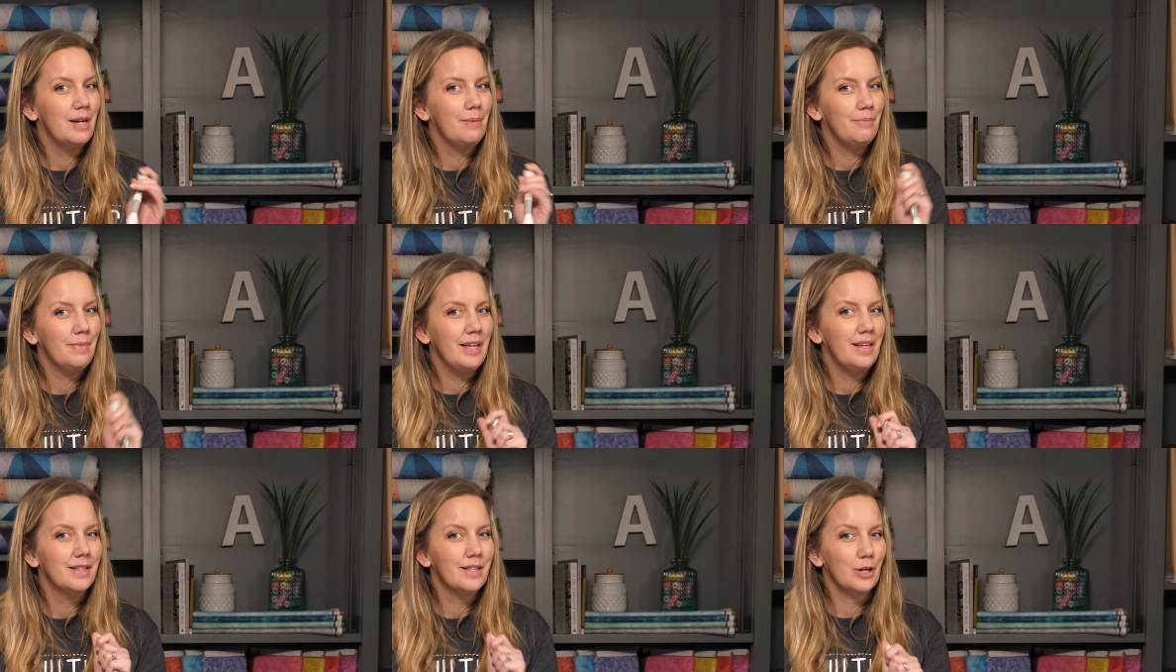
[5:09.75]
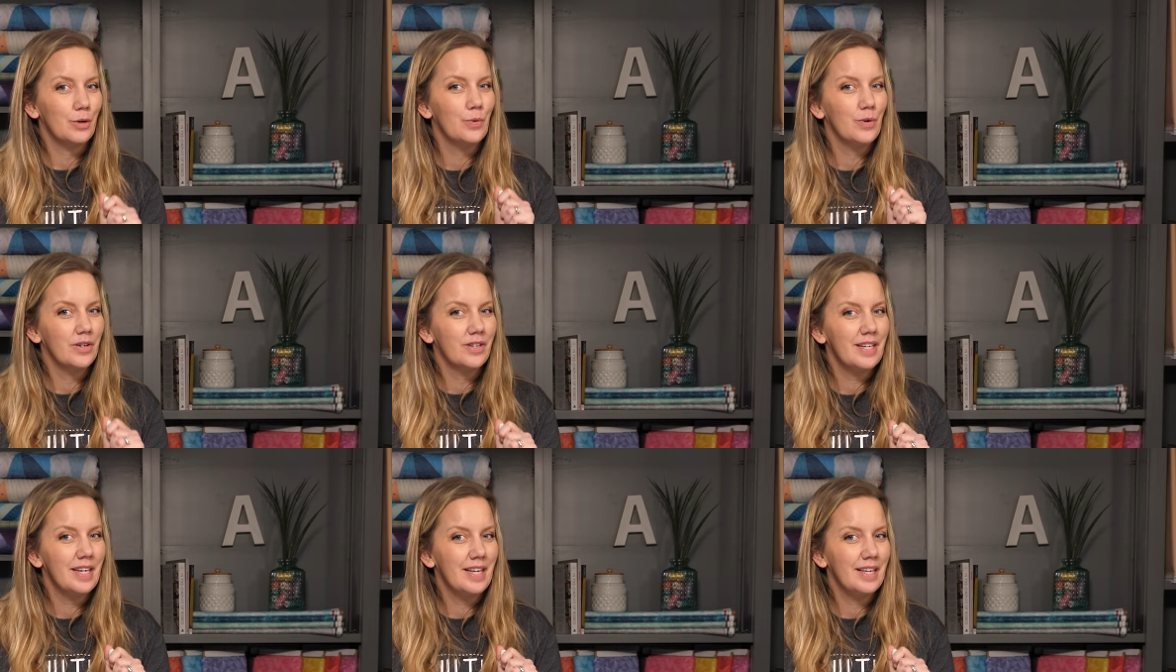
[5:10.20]
it means the
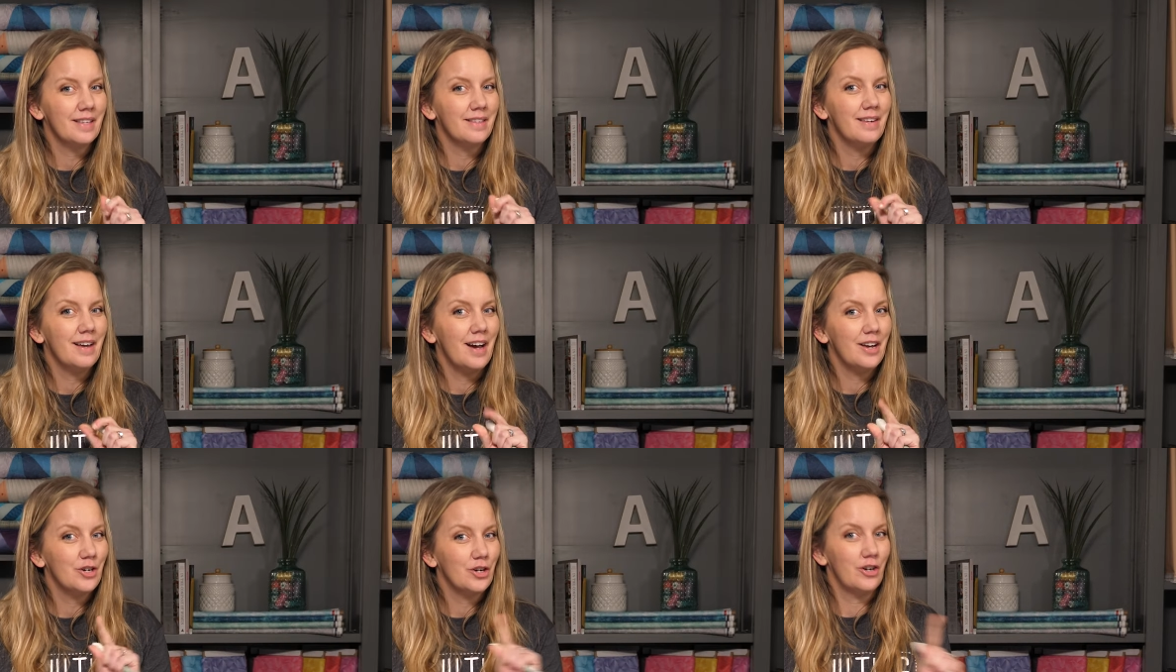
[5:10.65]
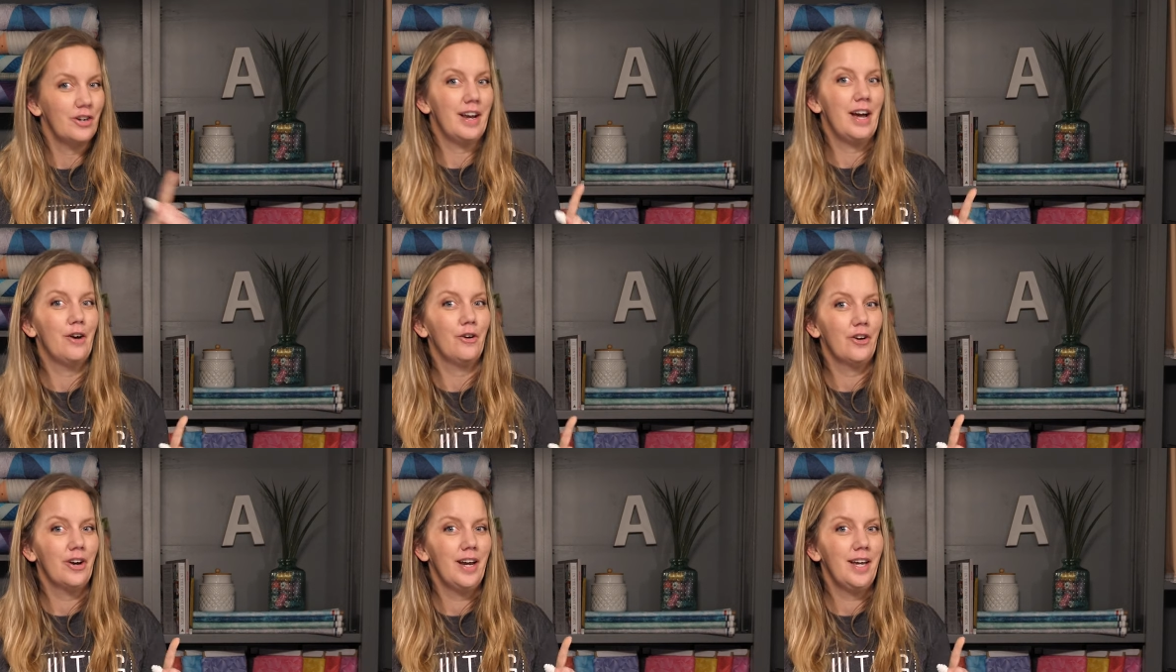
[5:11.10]
quilting is not turned
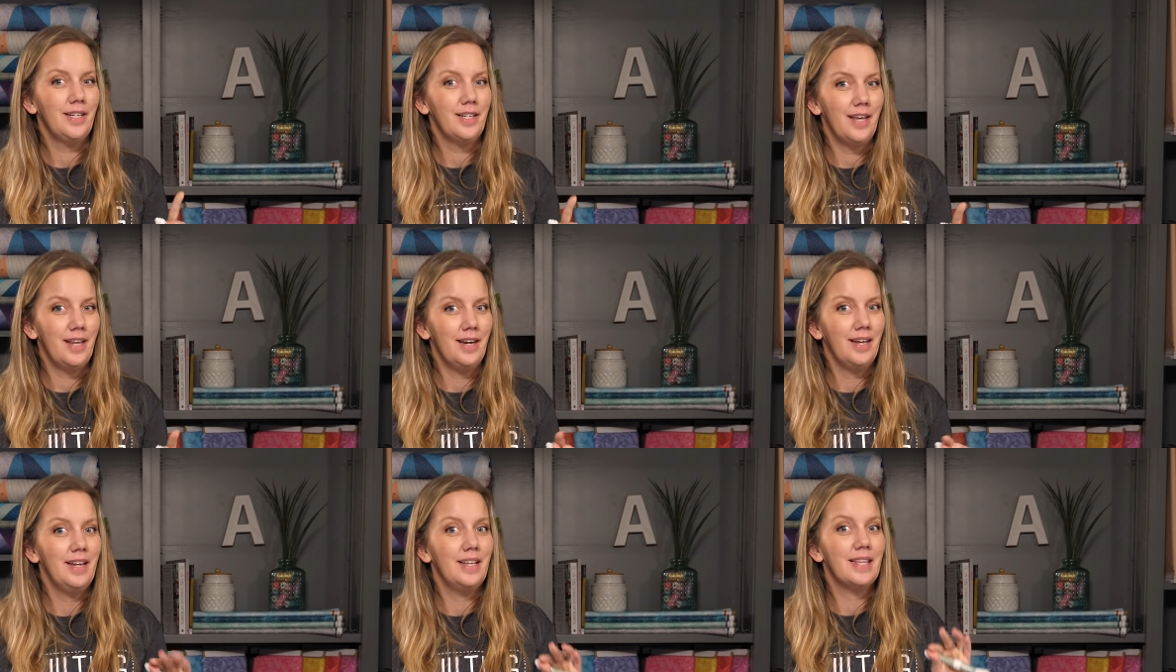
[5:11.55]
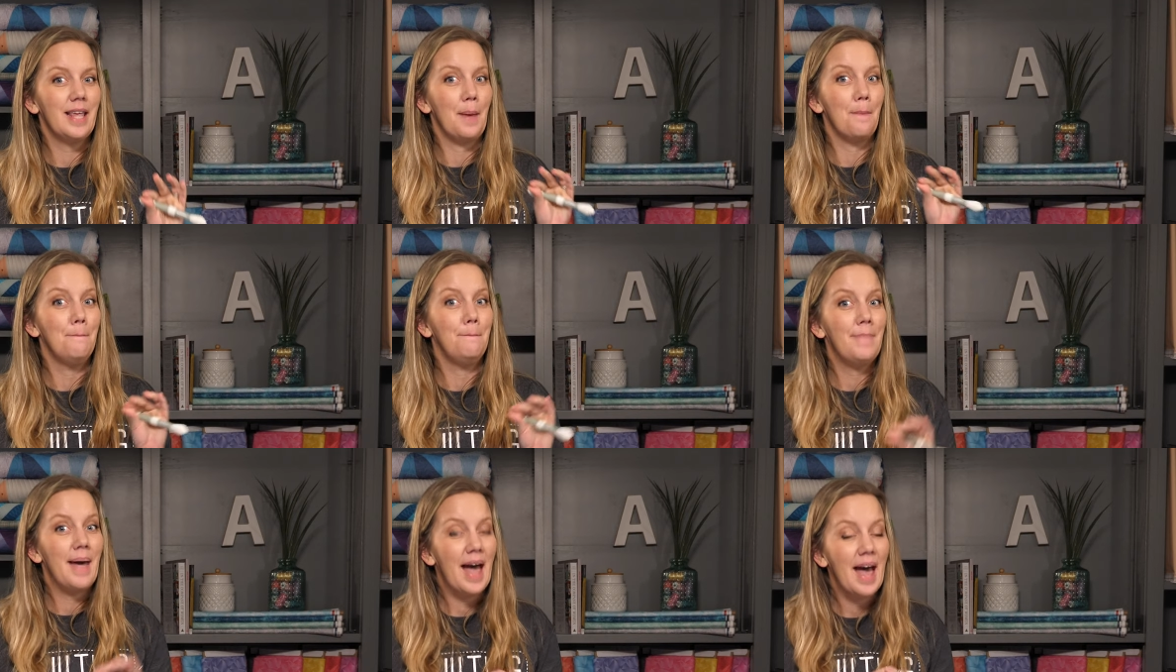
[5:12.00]
out great and it is
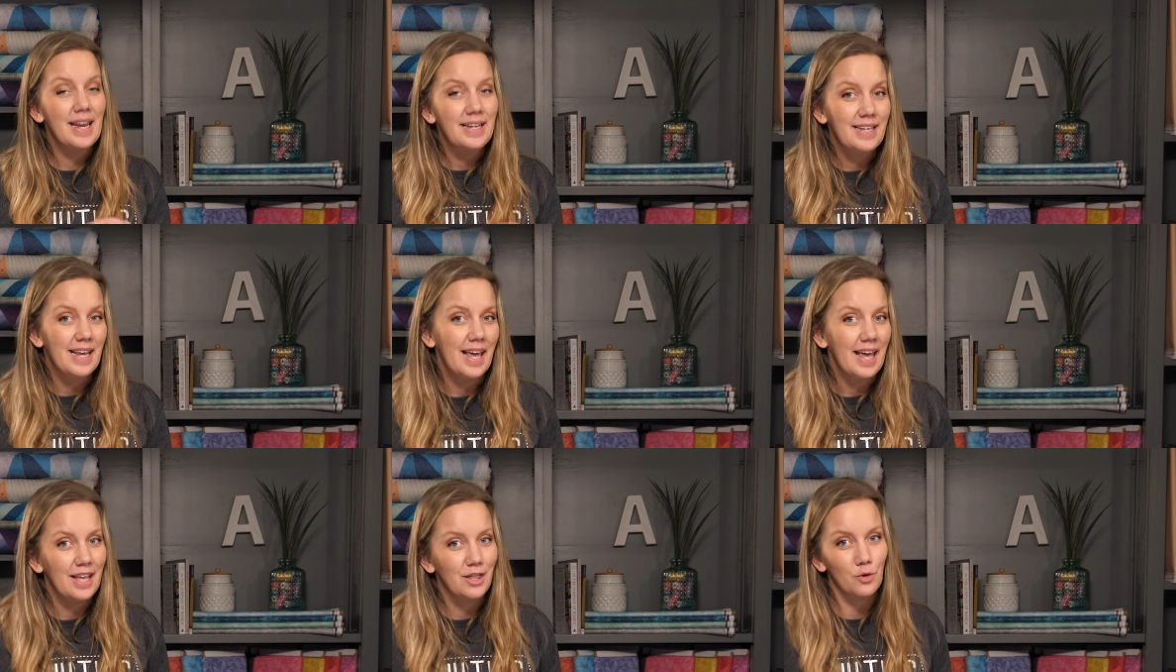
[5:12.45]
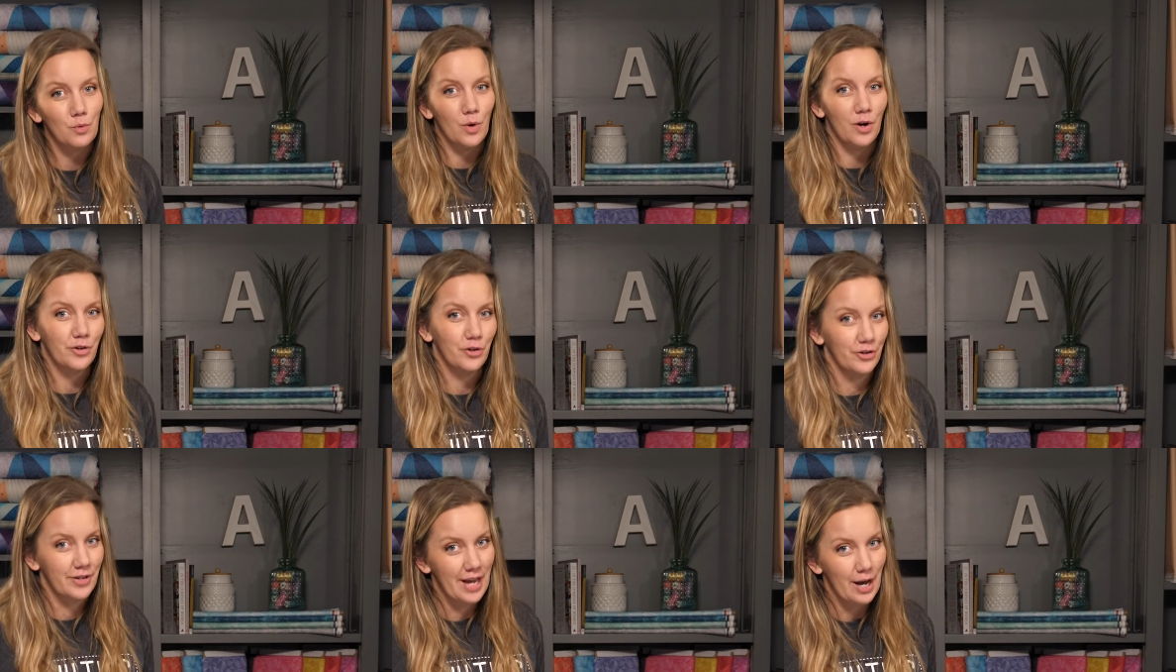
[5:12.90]
a bad day at the
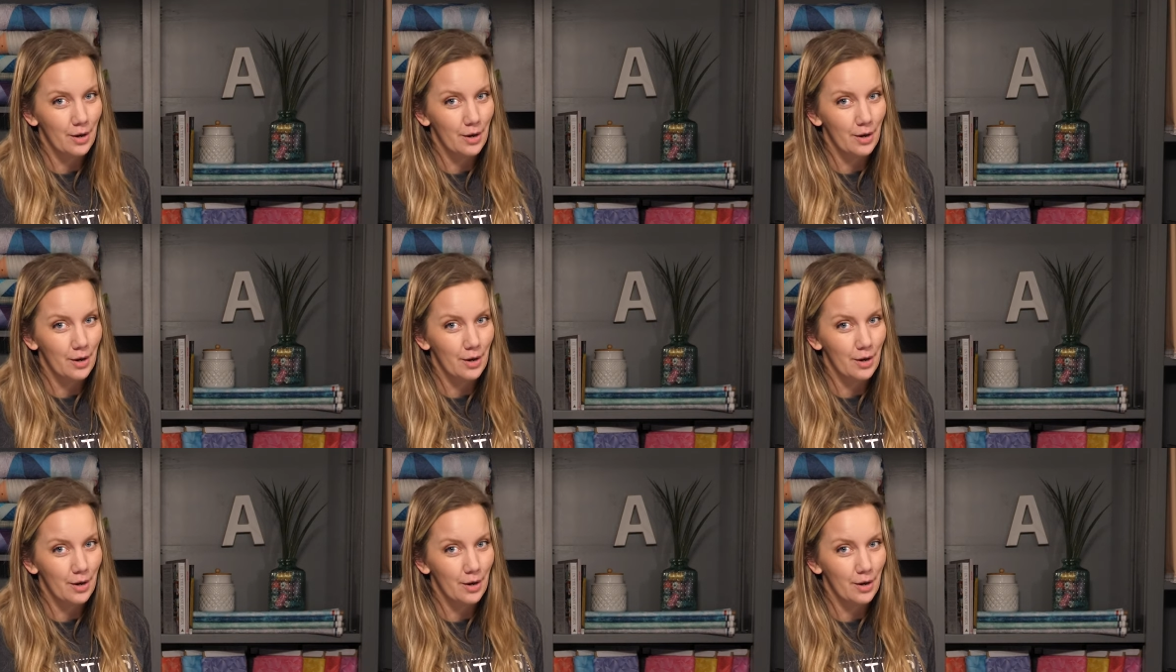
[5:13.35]
Walters